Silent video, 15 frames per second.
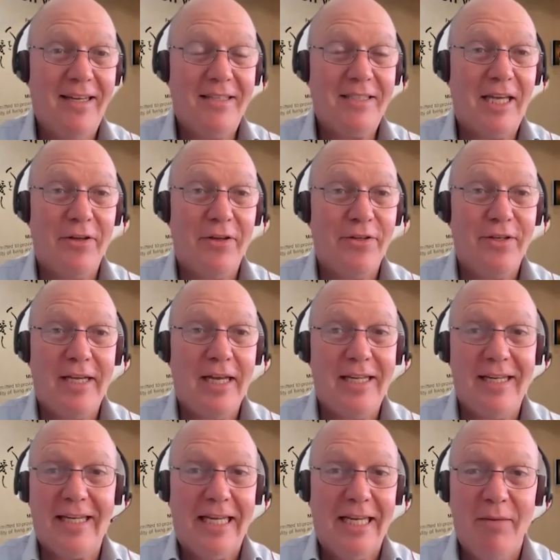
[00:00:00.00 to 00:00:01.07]
So you're
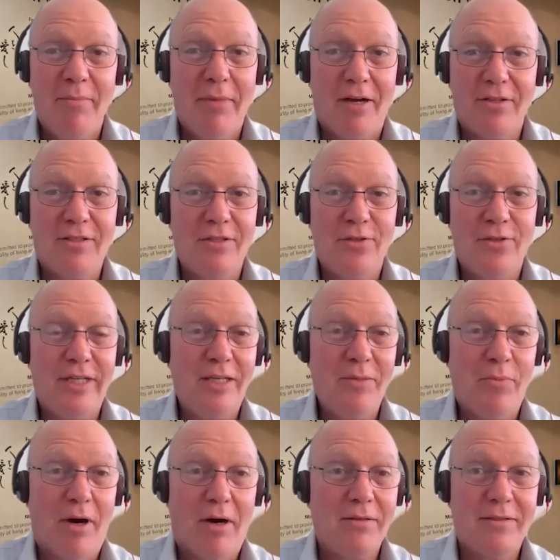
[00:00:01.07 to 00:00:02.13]
getting emails in your
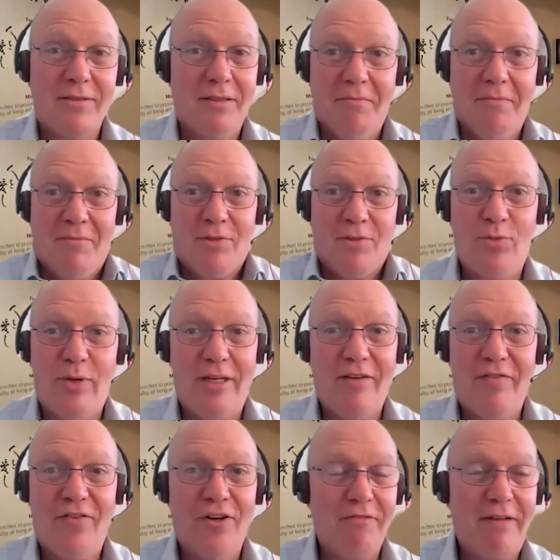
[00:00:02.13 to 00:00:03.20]
inbox
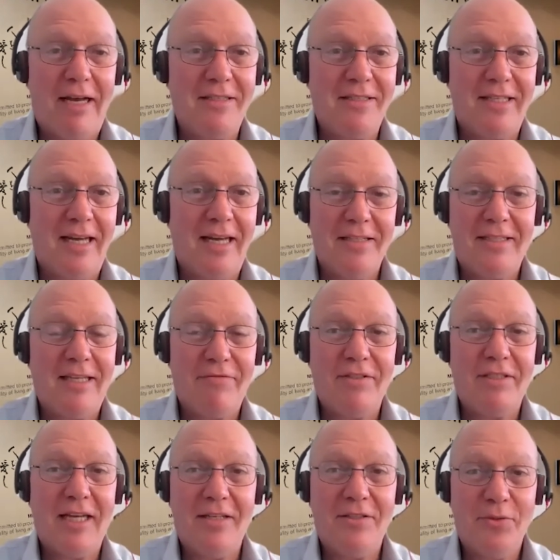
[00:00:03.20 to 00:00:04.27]
24 hours a day, 7
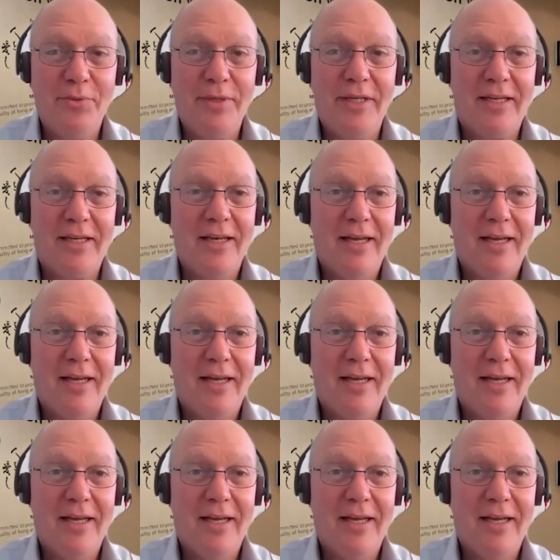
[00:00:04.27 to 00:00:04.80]
days a week.